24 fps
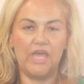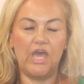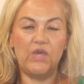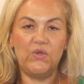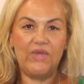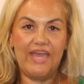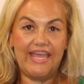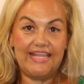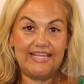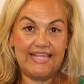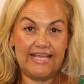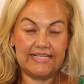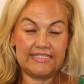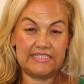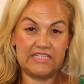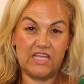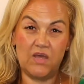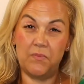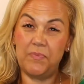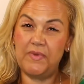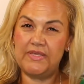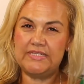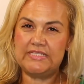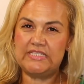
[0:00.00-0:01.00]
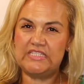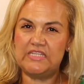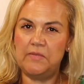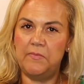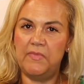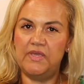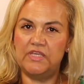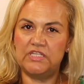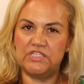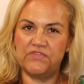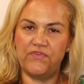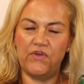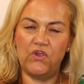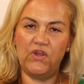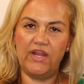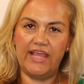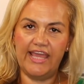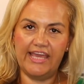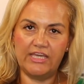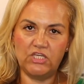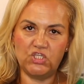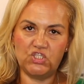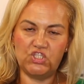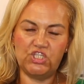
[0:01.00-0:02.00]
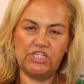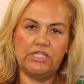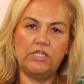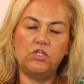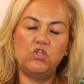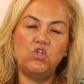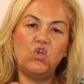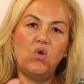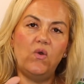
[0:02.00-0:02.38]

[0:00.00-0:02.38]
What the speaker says: Okay, next up is some exfoliation.